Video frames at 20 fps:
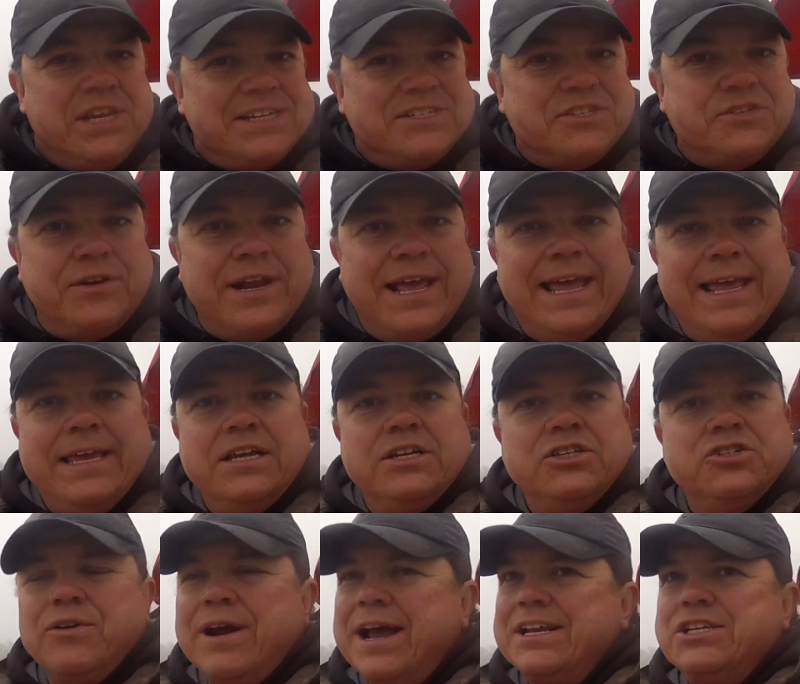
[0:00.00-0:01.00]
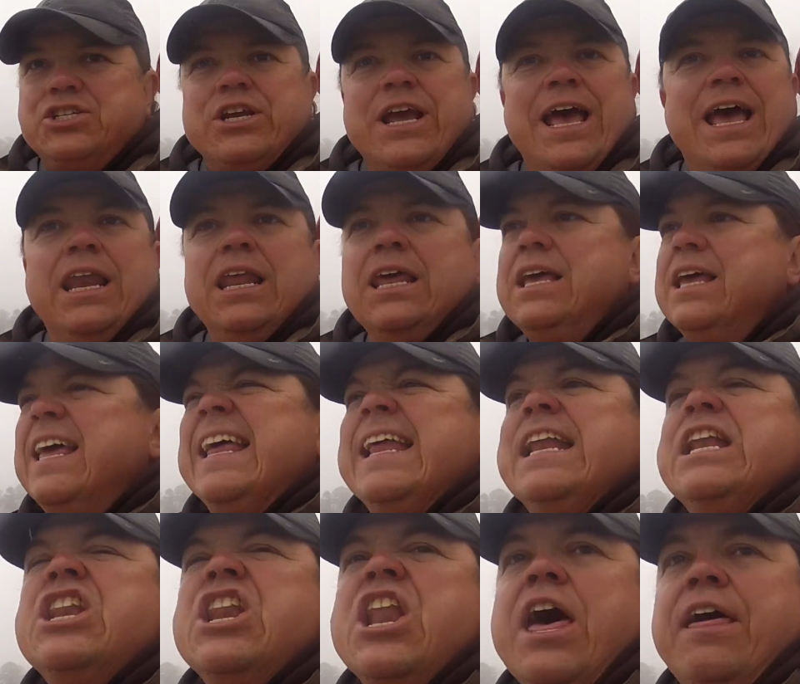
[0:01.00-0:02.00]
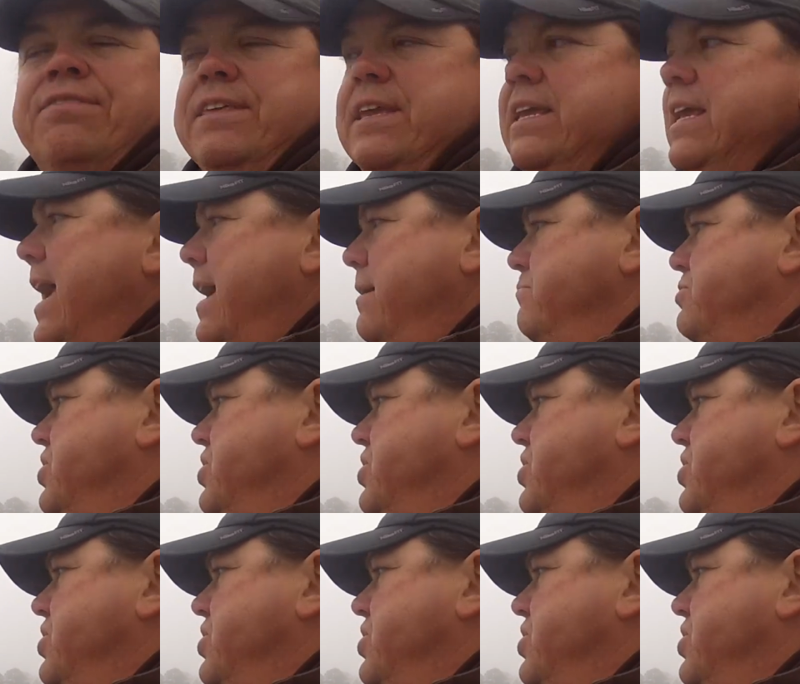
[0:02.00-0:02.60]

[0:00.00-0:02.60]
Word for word: yesterday, tried shallow, nothing came